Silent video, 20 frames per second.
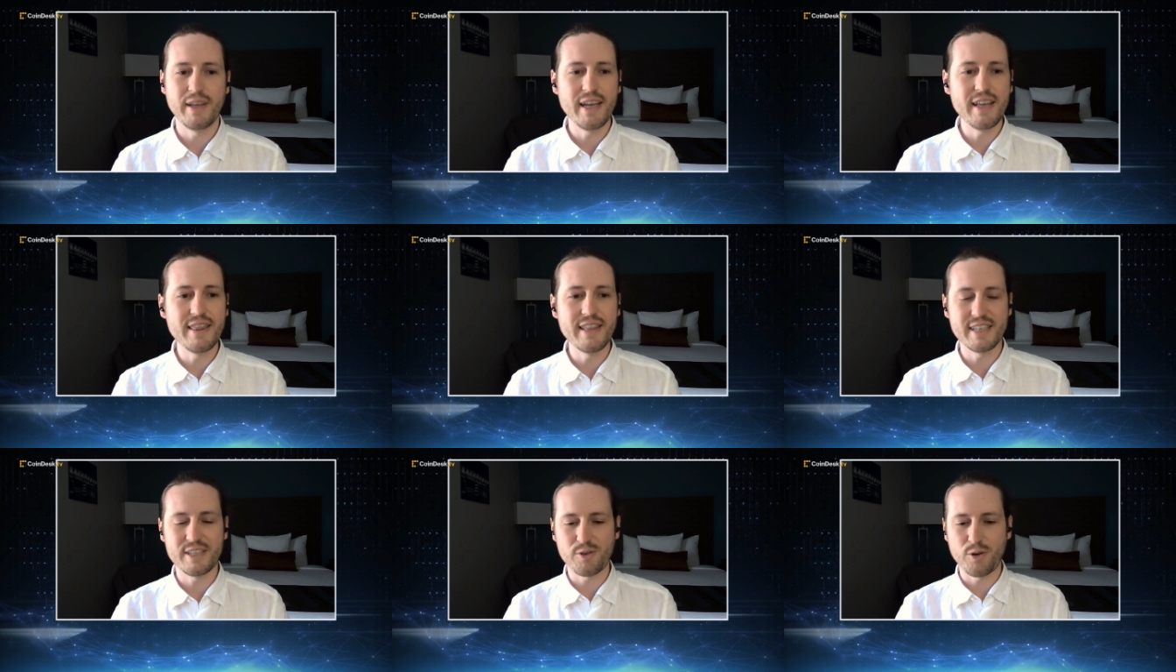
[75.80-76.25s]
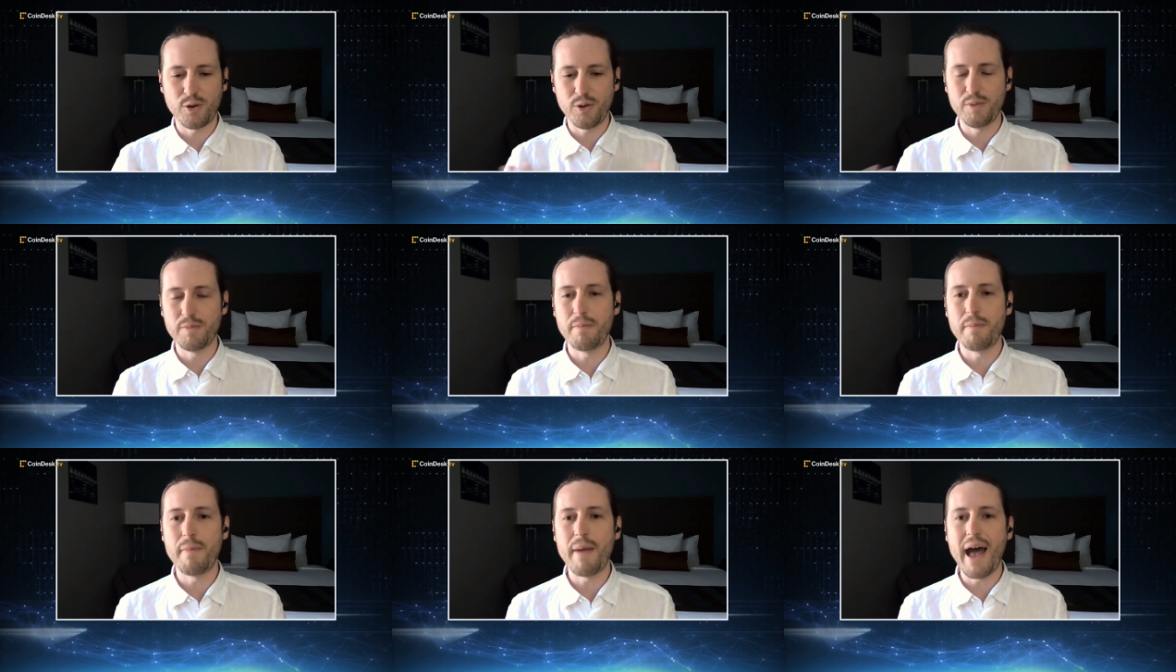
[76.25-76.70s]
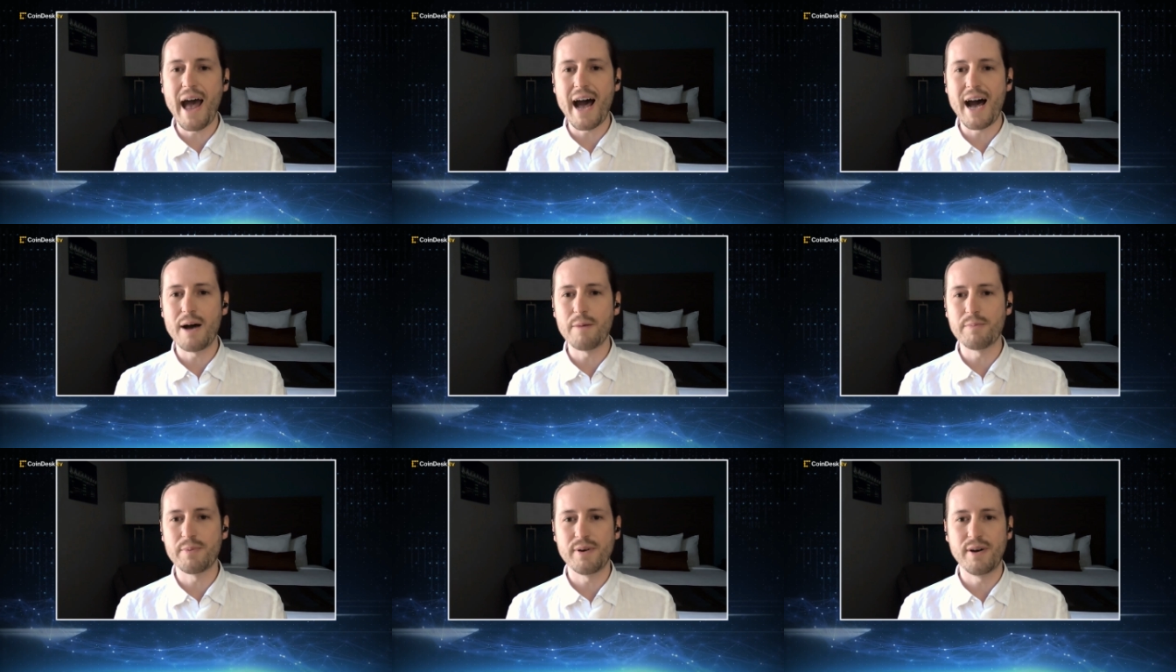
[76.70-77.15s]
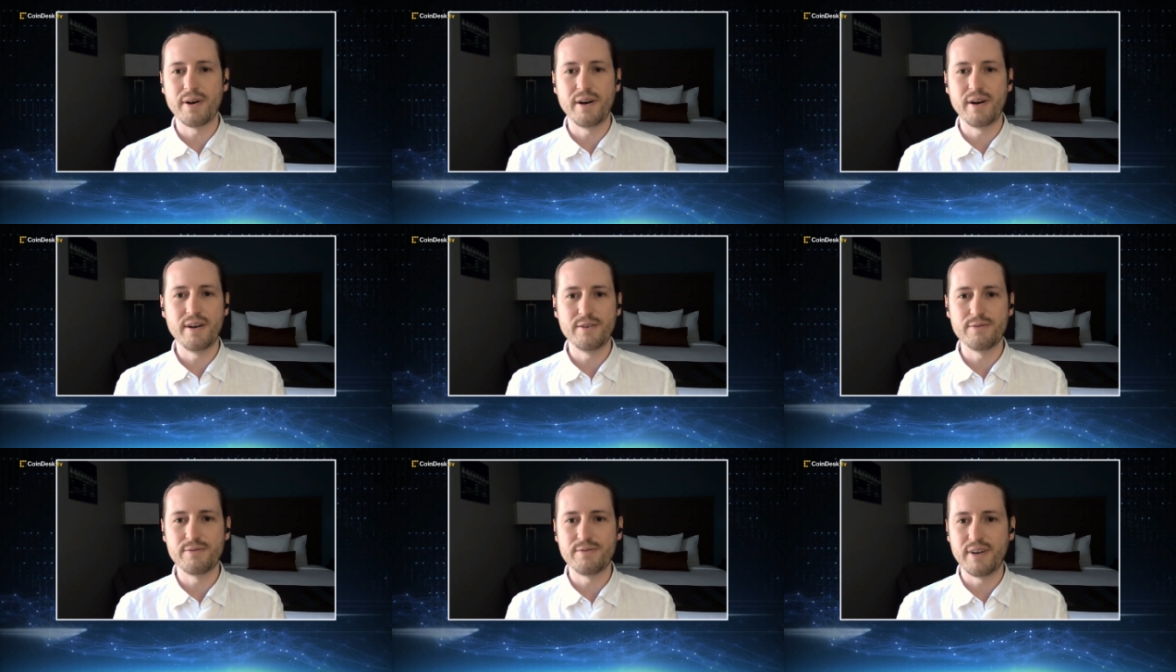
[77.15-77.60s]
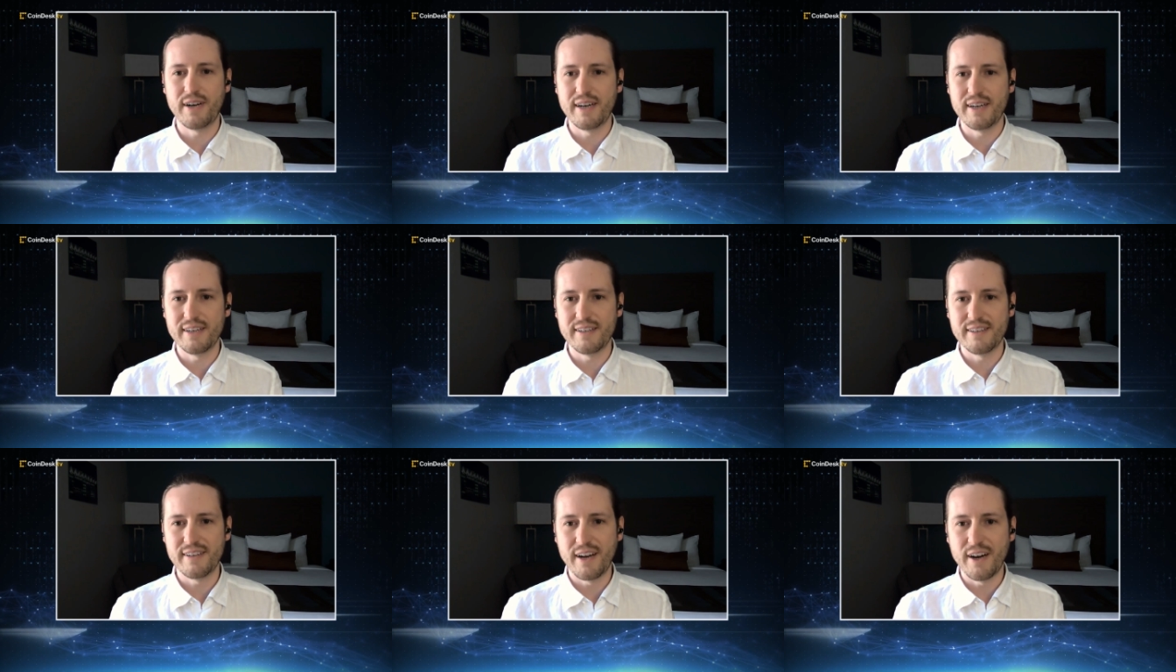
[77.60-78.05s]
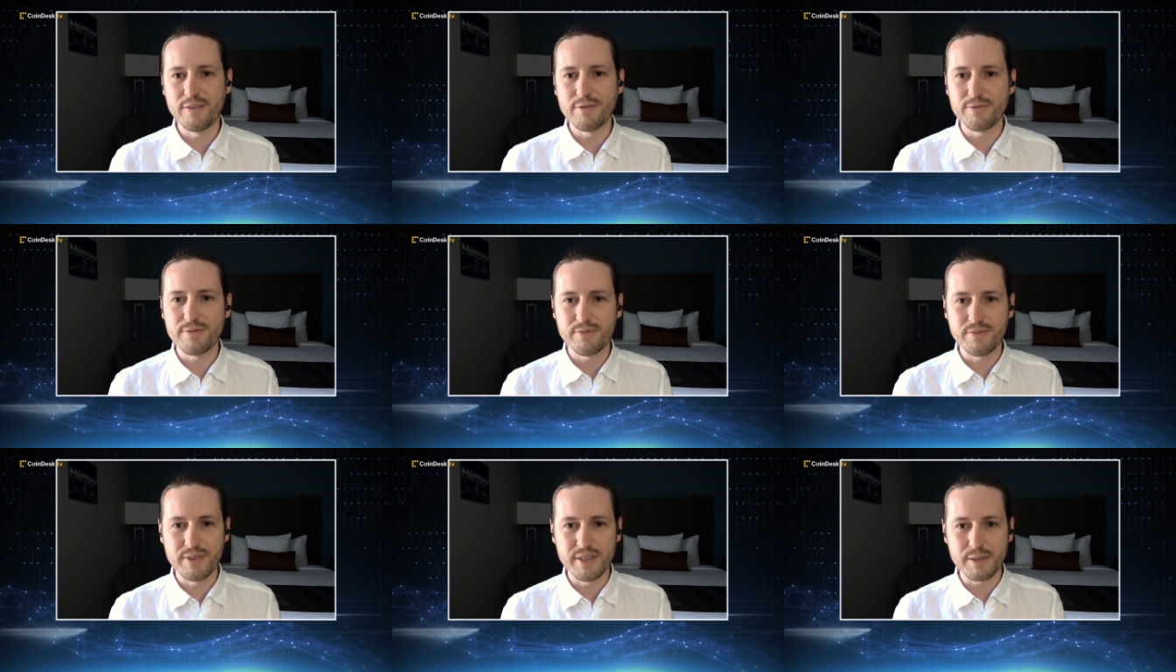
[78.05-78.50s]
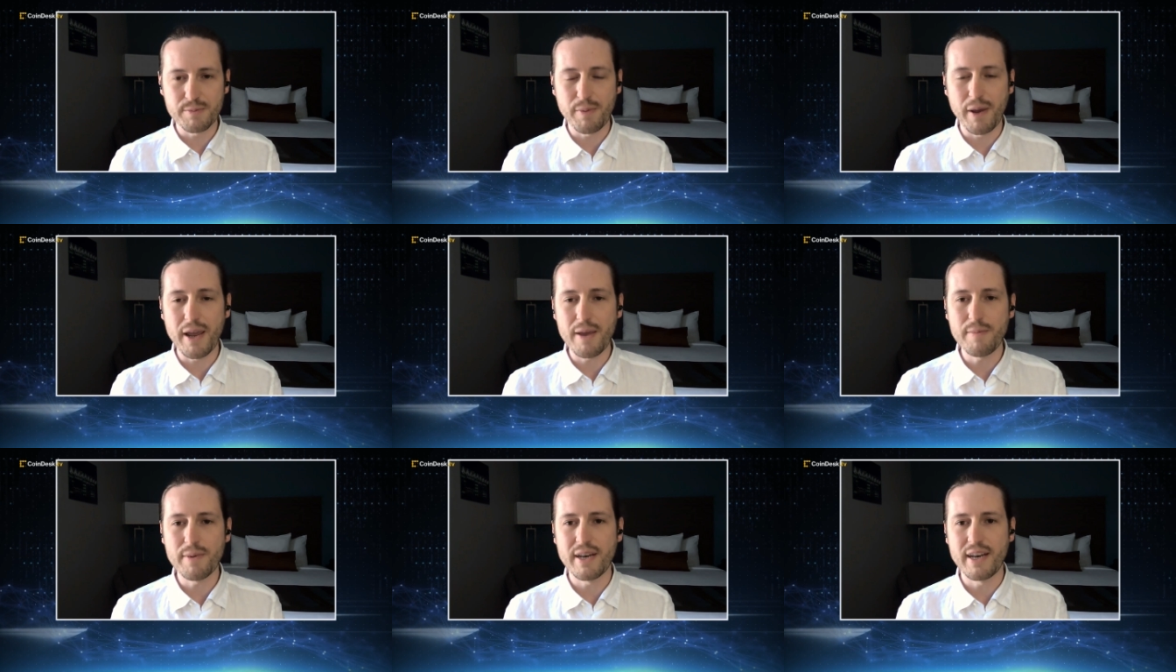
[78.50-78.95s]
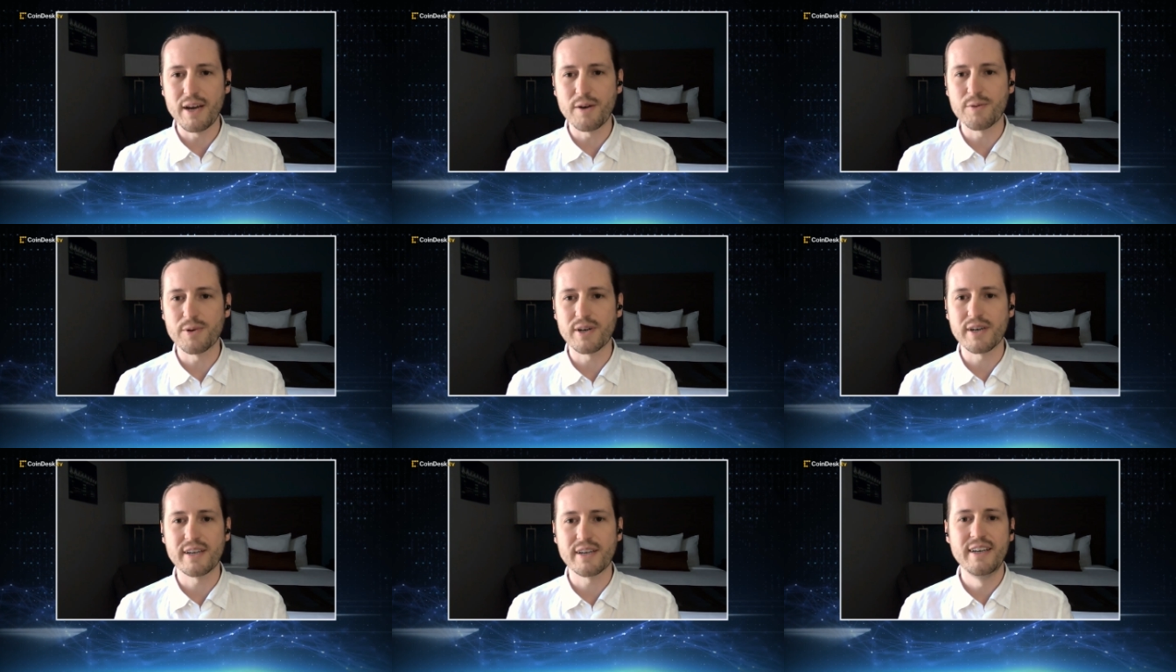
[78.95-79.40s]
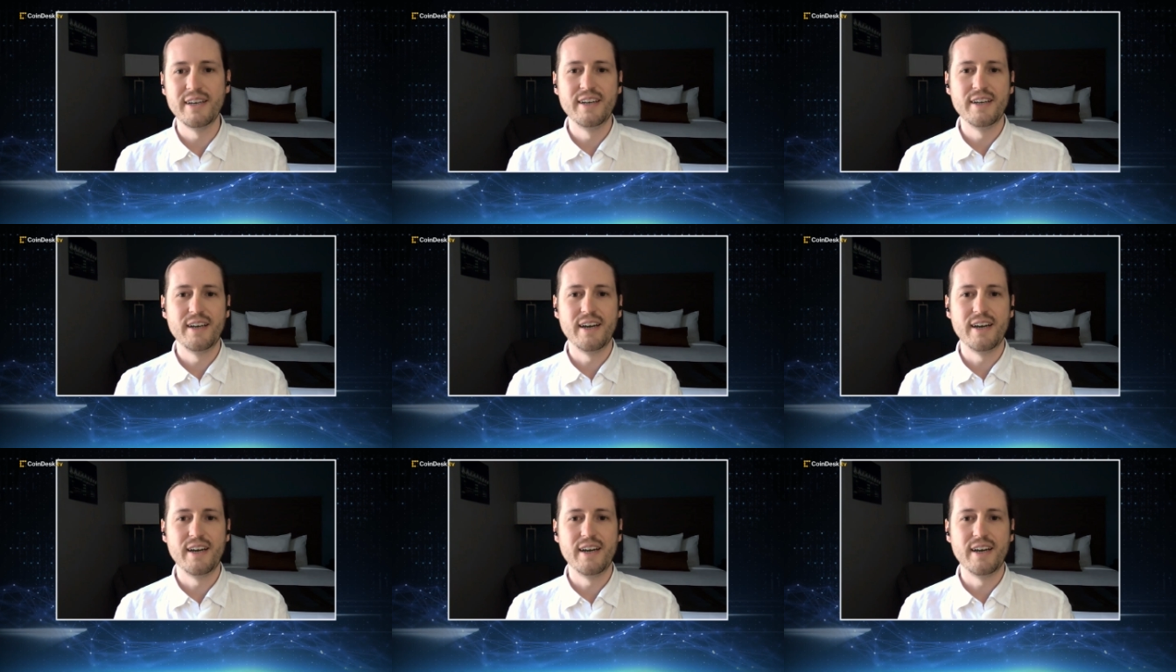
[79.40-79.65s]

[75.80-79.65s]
In this whole map of this payment network,